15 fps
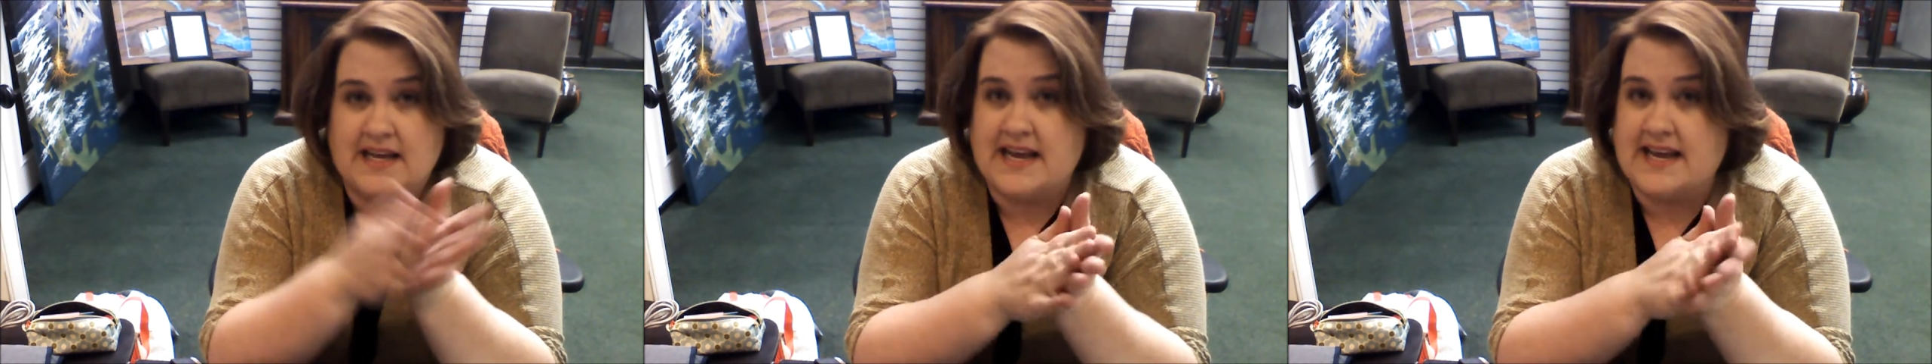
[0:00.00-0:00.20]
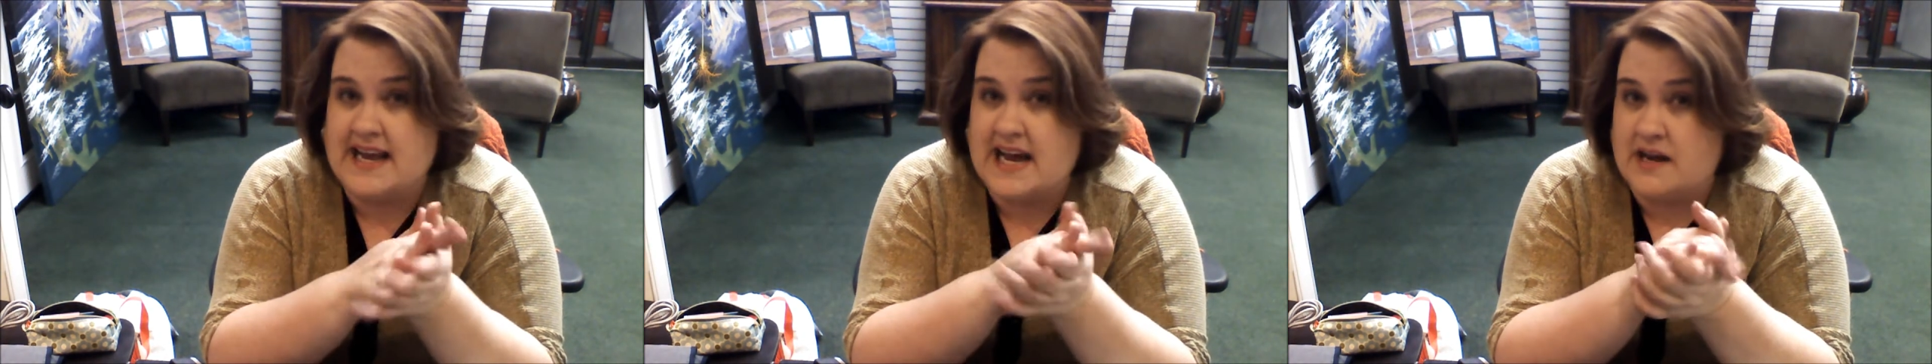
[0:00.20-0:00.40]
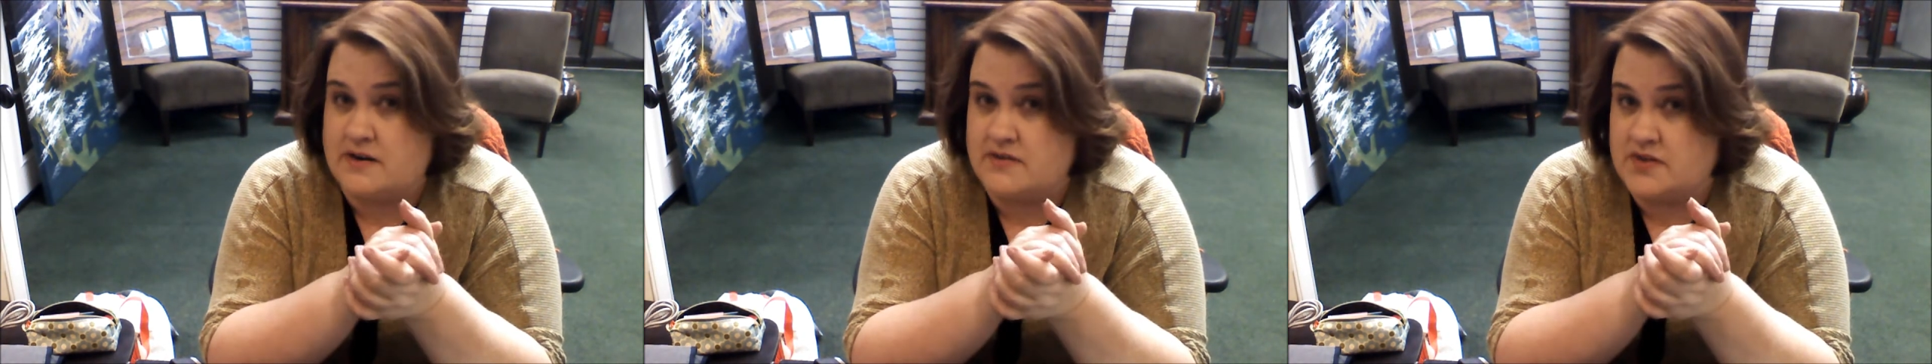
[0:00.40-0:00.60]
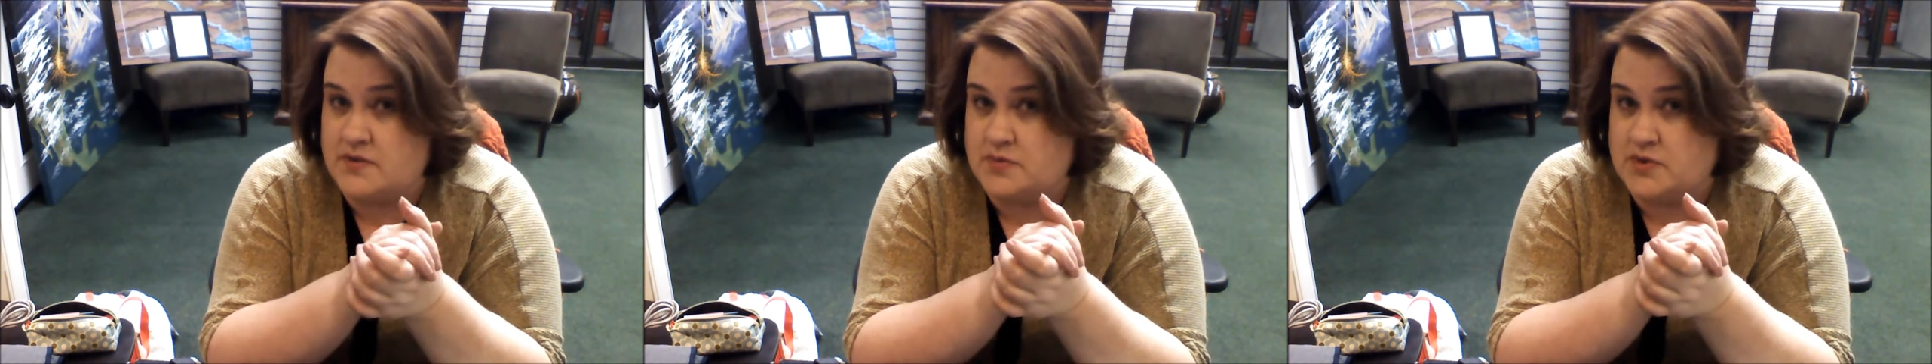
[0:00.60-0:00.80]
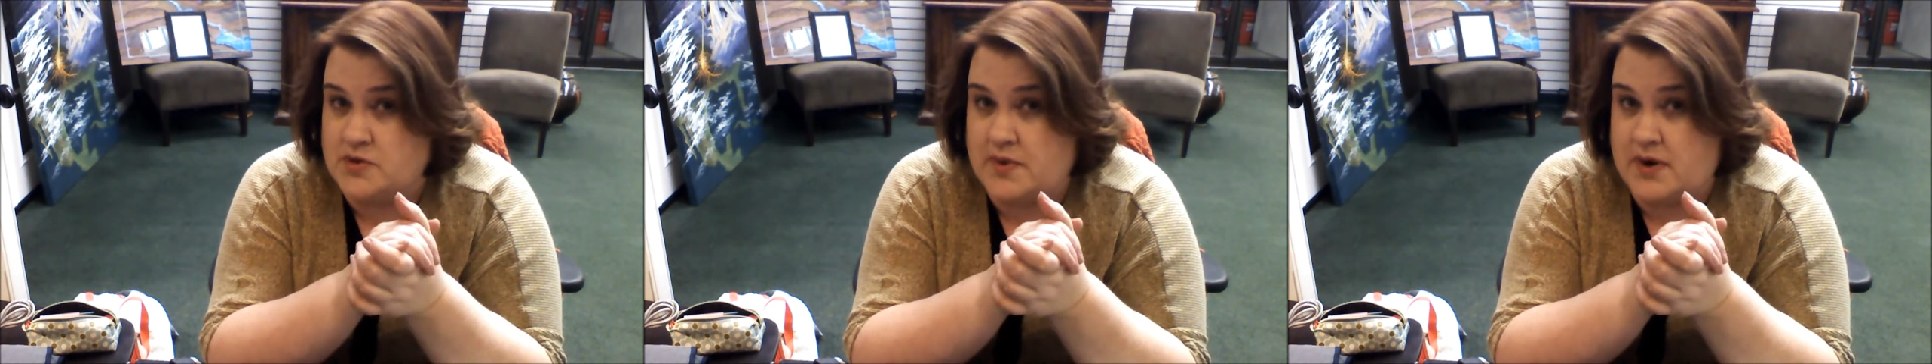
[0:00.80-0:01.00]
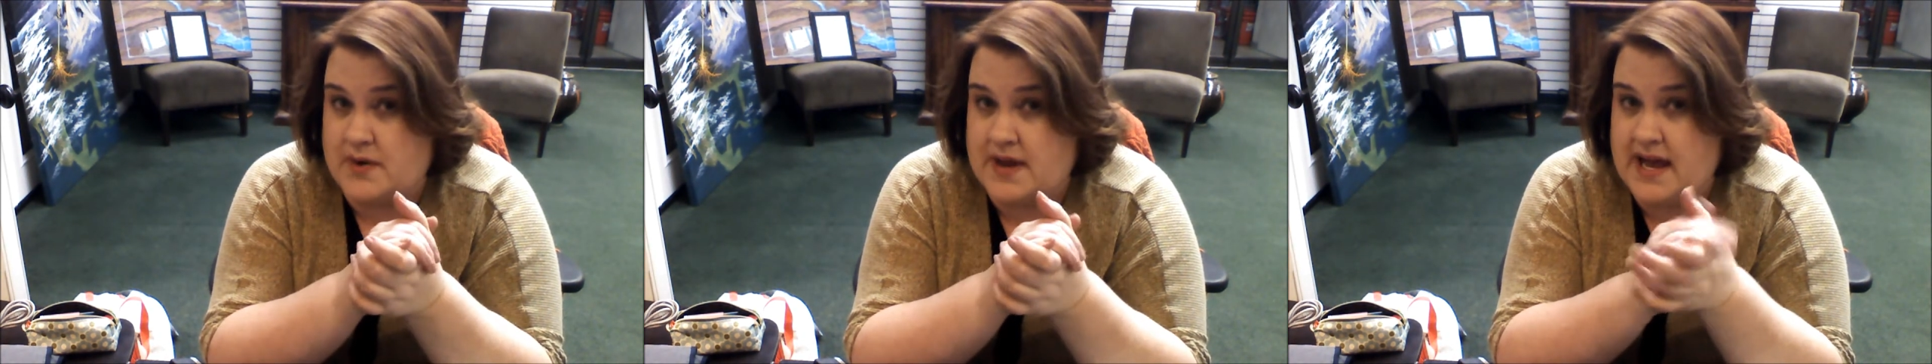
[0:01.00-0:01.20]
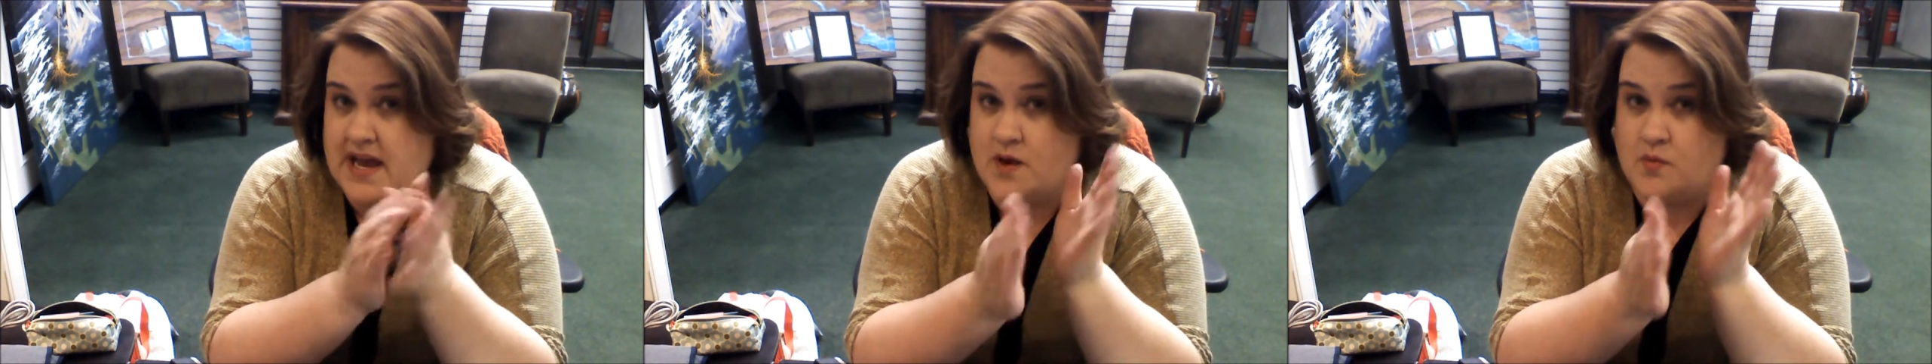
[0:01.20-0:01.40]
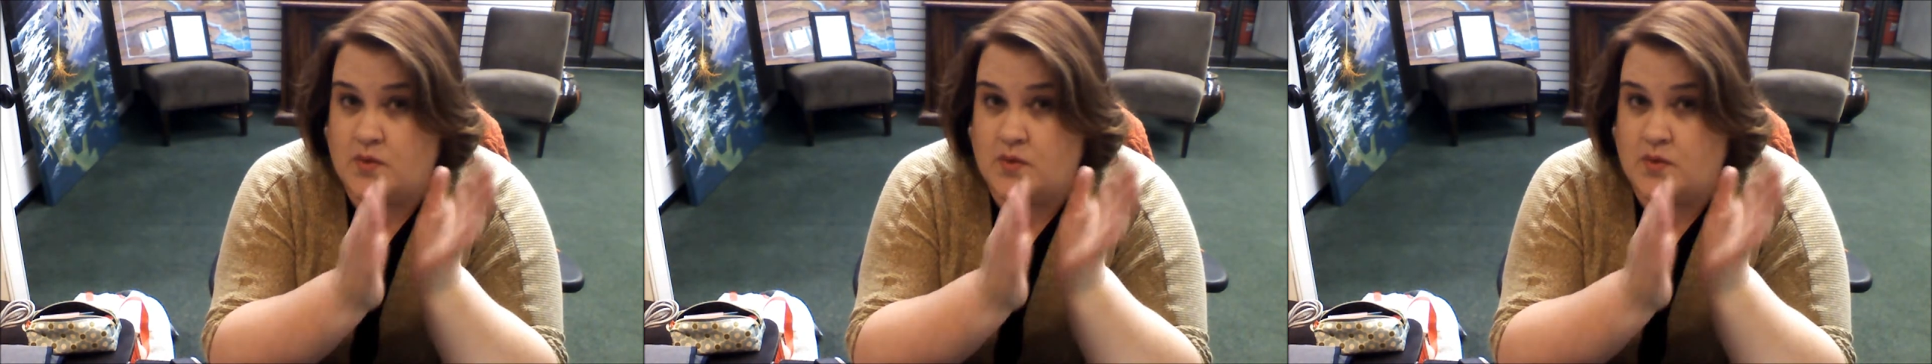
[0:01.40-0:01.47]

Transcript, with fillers: like Out of the Blue Bouquet,